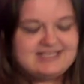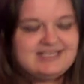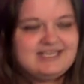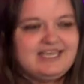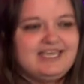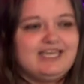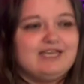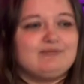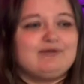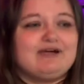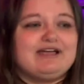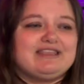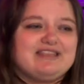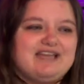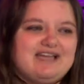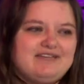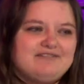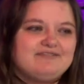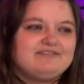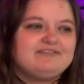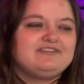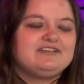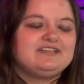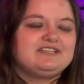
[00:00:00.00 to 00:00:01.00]
in my
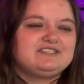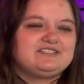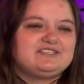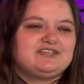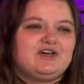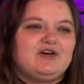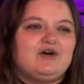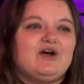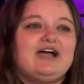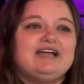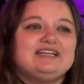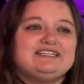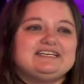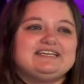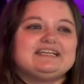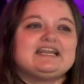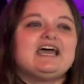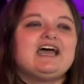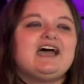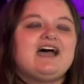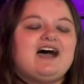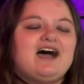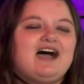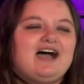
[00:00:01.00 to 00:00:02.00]
life. So I did.
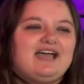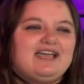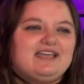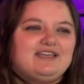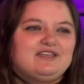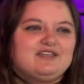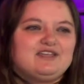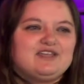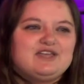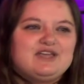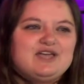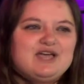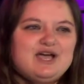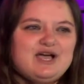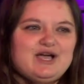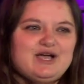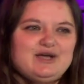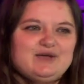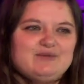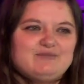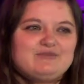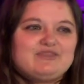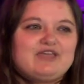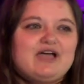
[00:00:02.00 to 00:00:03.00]
I
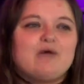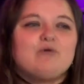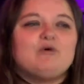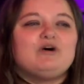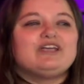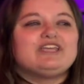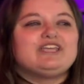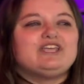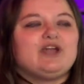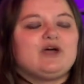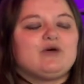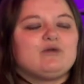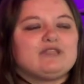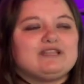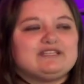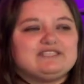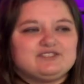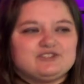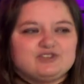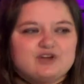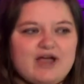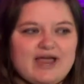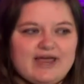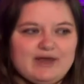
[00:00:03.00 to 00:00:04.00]
thought, well,
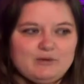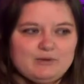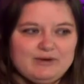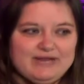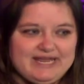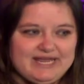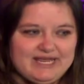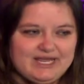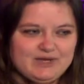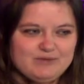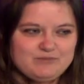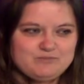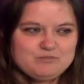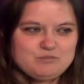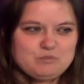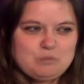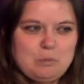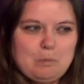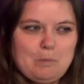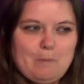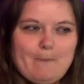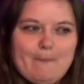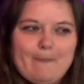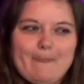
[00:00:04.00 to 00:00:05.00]
let's try a week.
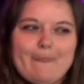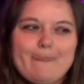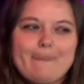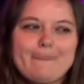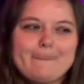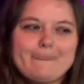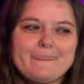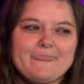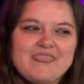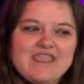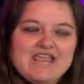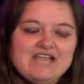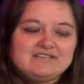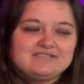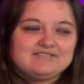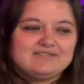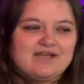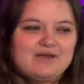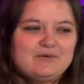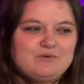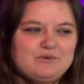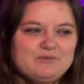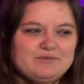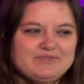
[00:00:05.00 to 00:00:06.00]
So
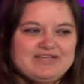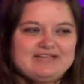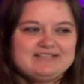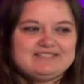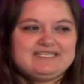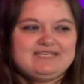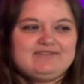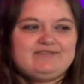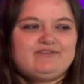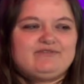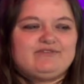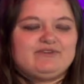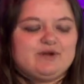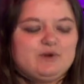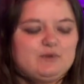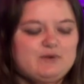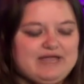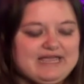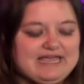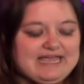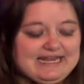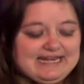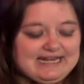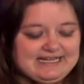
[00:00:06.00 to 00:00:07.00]
I went without TV for a
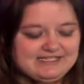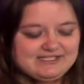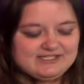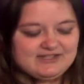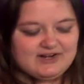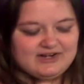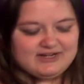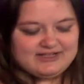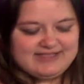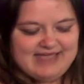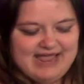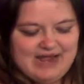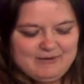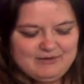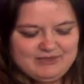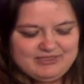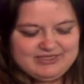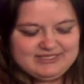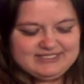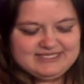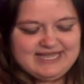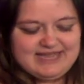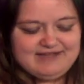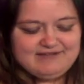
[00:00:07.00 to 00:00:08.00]
week, and I started that with
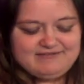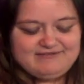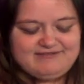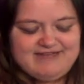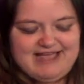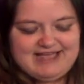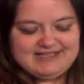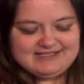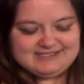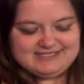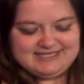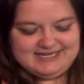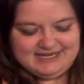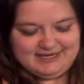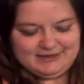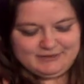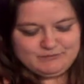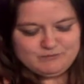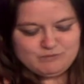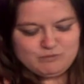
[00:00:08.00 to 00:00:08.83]
a day of fasting.